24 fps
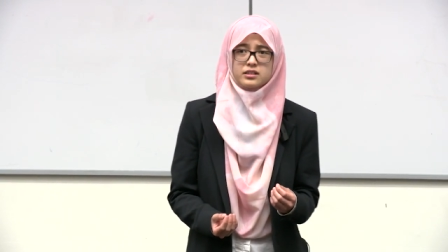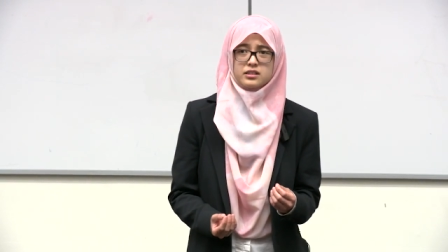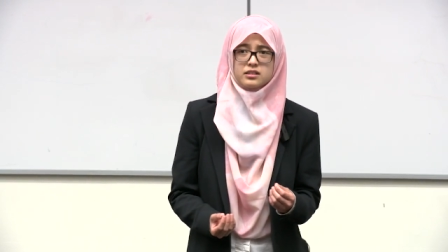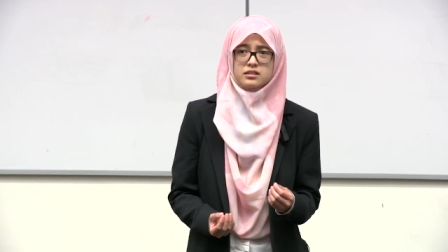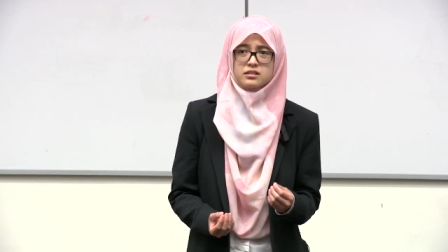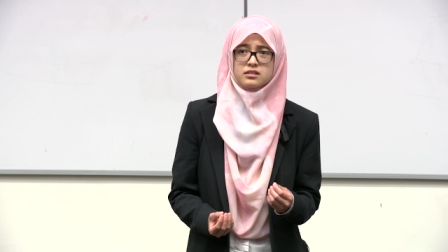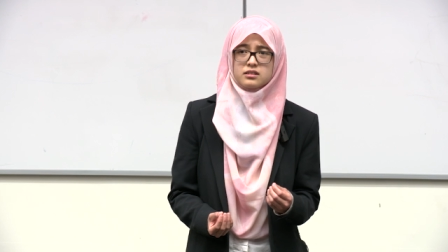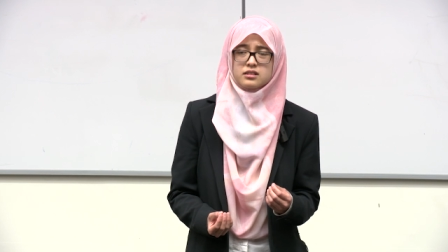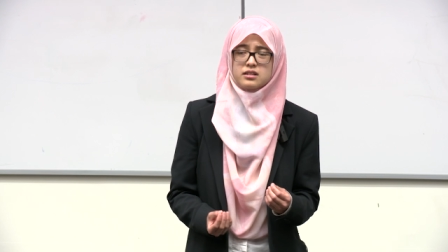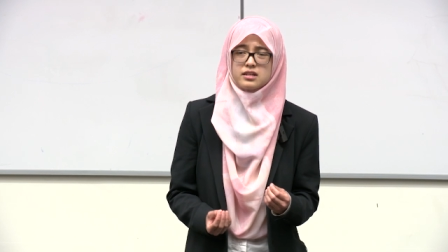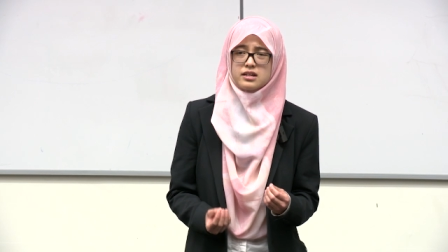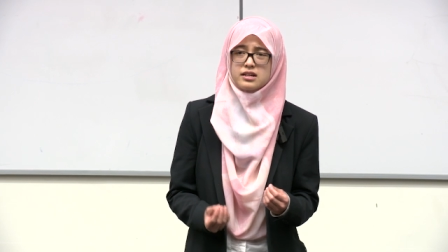it,
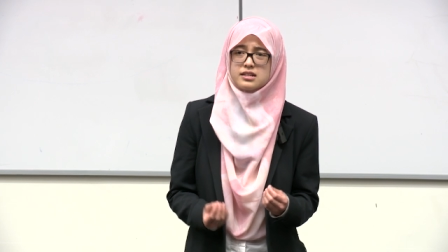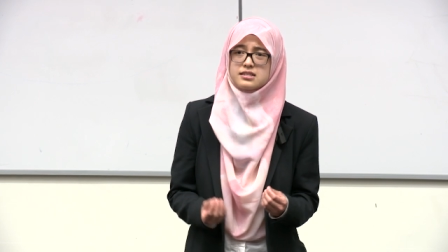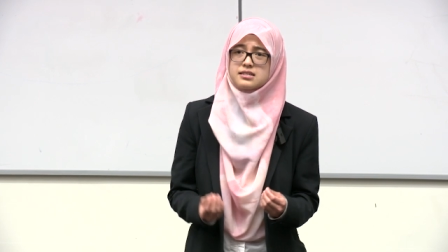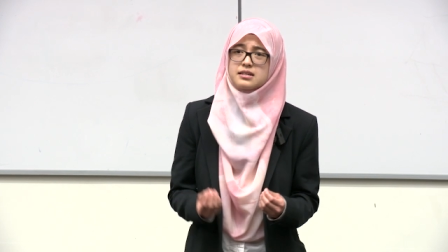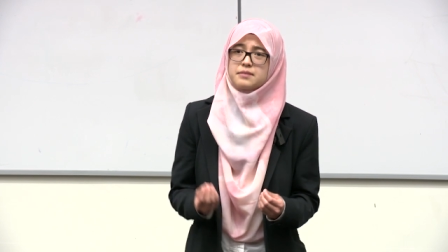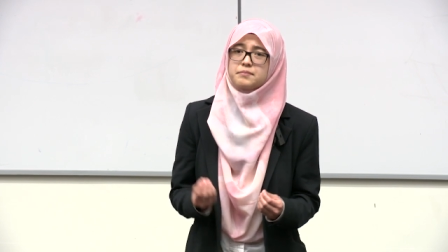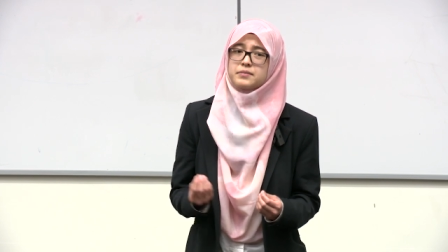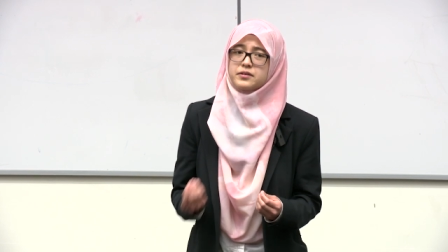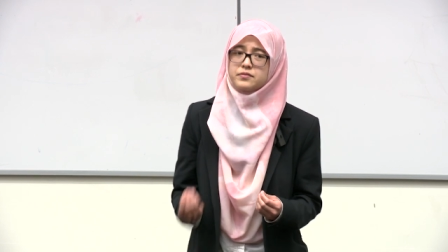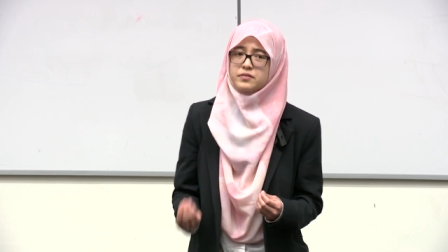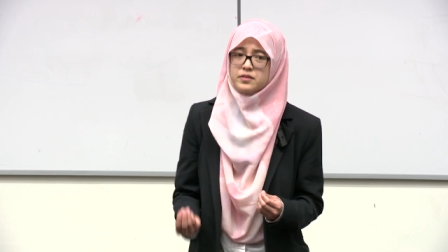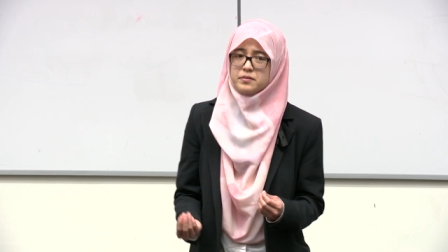
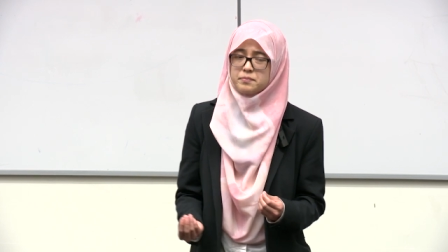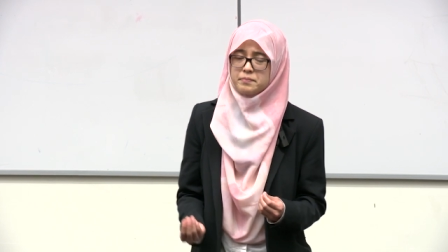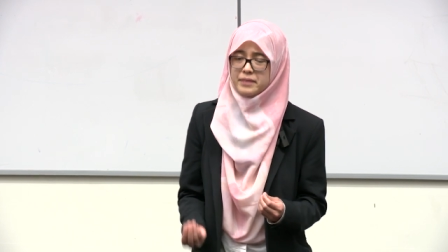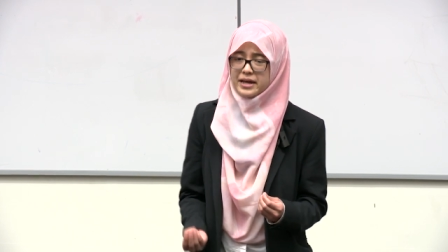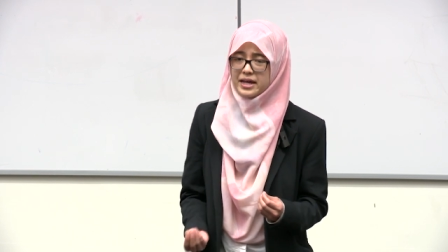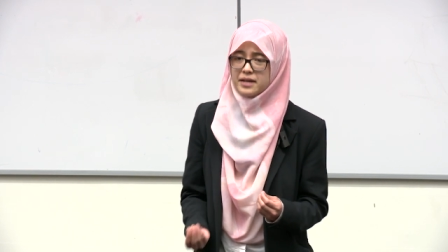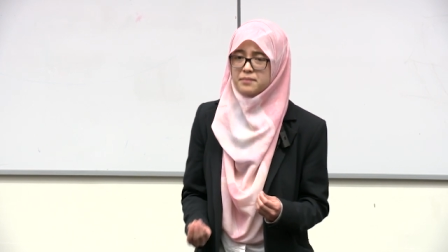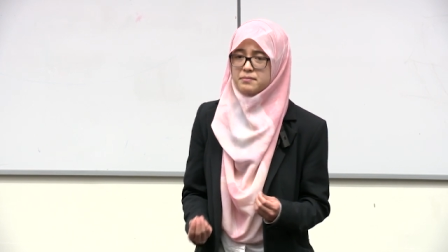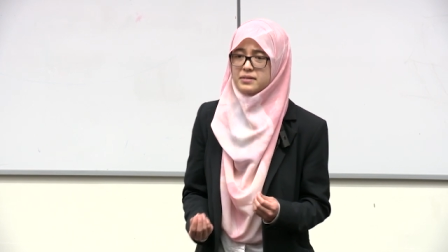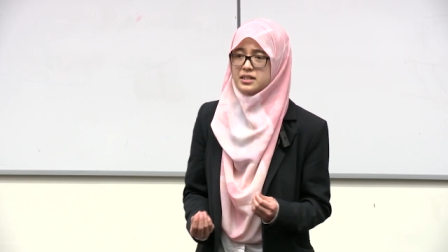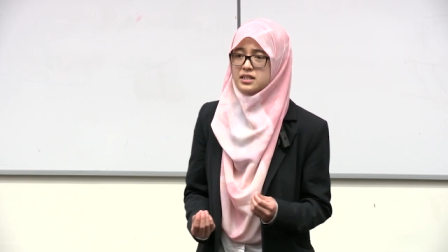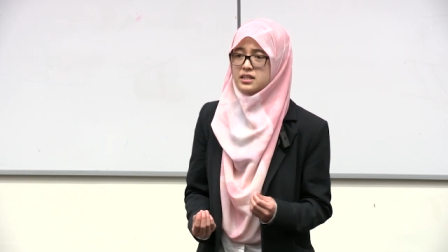except give her
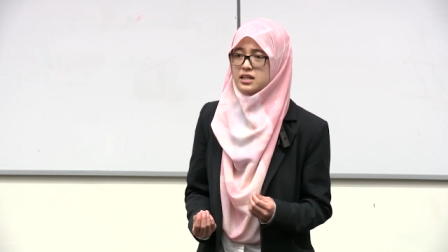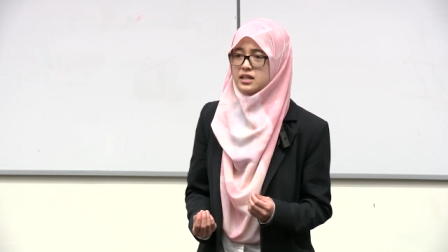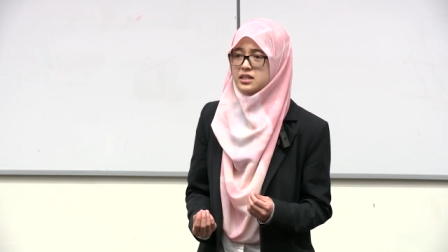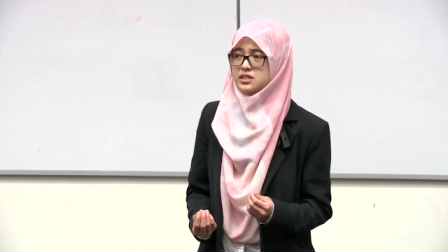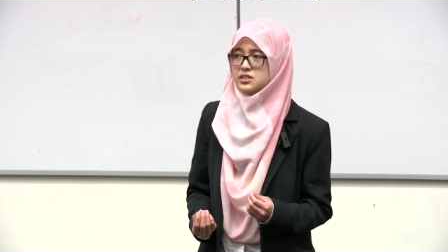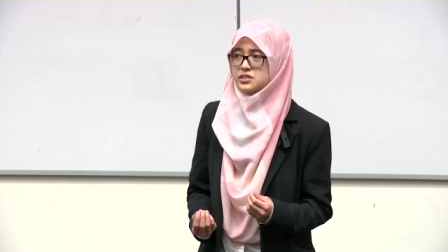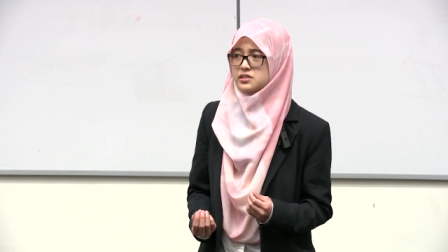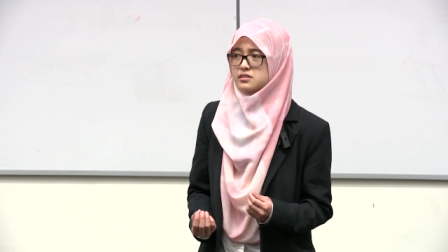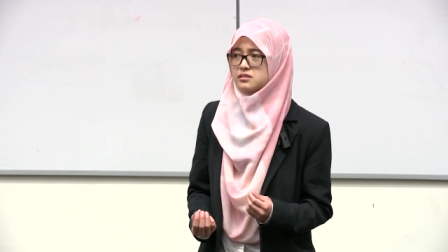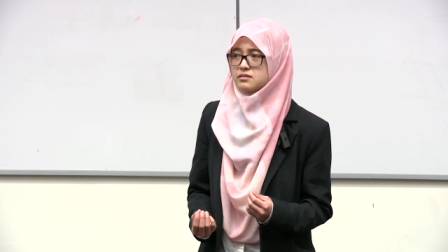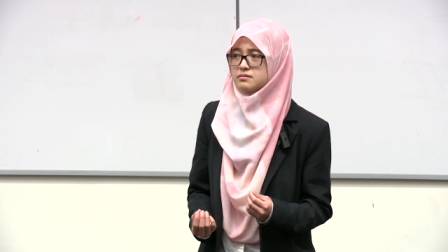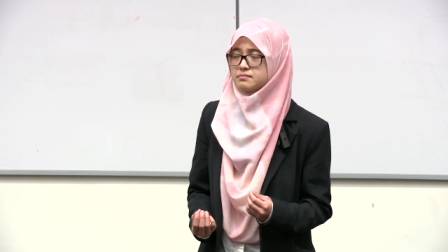pain
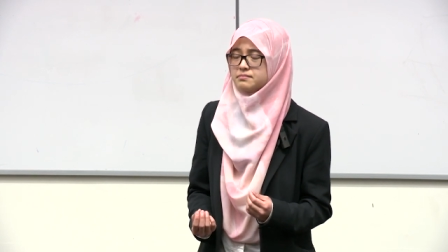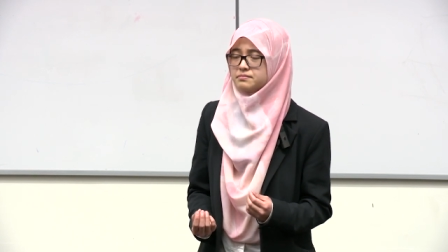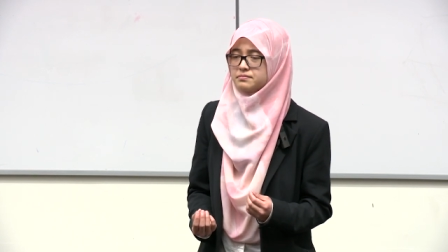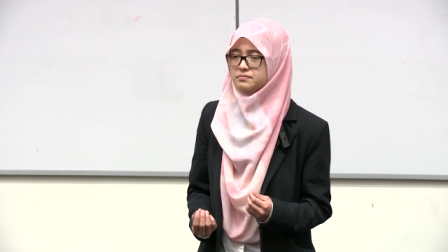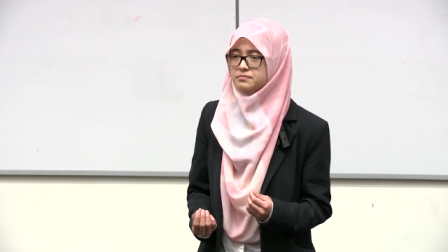medication."